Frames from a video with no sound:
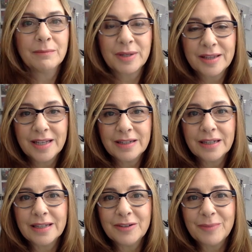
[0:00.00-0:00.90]
But then
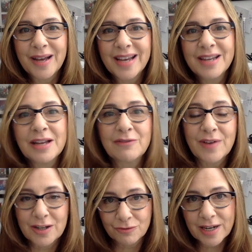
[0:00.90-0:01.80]
nearby, in
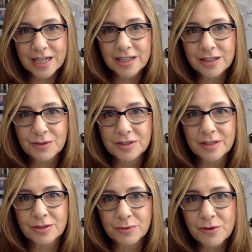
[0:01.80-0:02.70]
fact, right close to
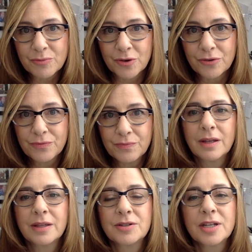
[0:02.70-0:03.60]
the Duomo,
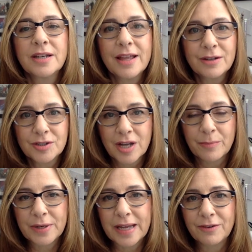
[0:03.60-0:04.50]
there's another
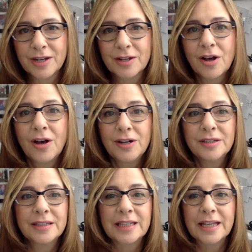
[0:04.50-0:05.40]
shopping area
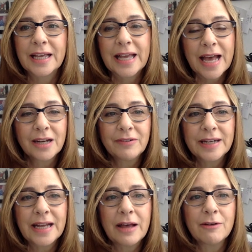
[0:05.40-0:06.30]
called the
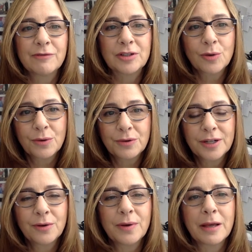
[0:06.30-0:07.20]
Galleria
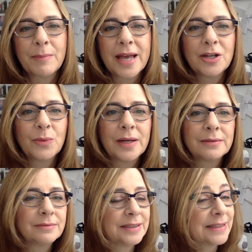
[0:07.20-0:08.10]
Vittorio
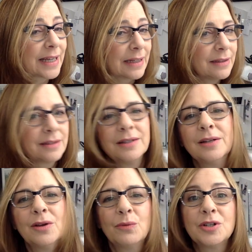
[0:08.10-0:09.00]
Emanuele II,
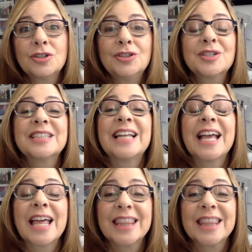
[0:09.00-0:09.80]
which looks like